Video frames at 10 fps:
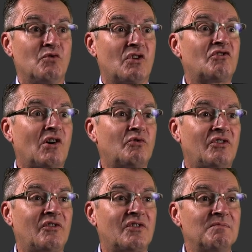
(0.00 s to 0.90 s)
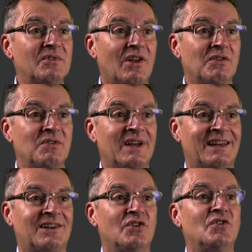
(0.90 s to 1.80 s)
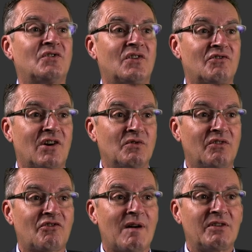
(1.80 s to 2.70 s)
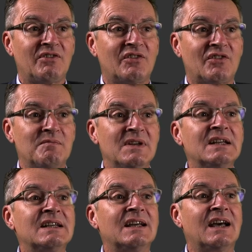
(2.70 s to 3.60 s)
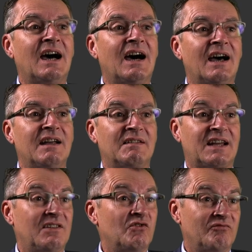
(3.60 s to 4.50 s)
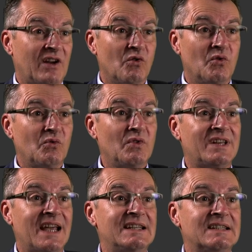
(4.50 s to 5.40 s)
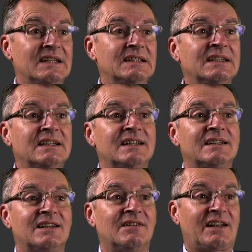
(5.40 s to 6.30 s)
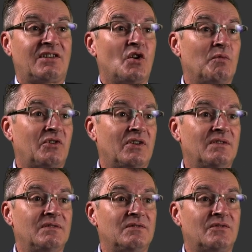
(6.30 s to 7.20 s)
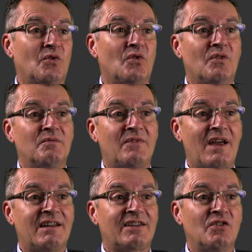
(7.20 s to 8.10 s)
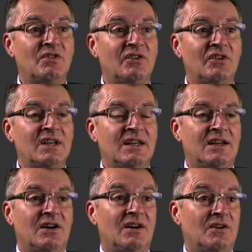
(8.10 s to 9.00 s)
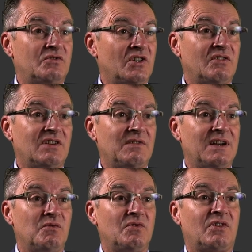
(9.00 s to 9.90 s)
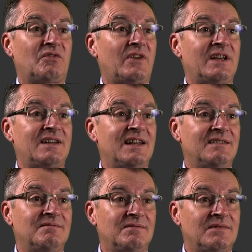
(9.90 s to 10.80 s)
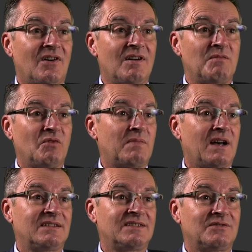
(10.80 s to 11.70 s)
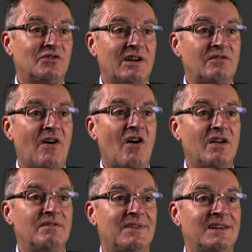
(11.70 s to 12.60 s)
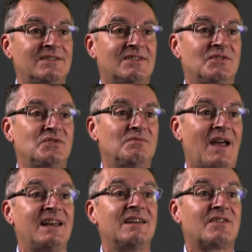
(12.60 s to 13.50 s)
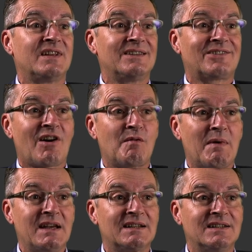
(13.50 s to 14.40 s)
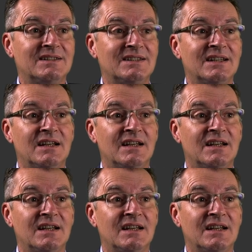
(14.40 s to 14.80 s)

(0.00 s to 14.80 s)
control system, so it could control the scrubber system. It can record all the data, so that's an option for various owners. Alternatively, it will just feed in via Modbus 485 into any of the scrubber makers'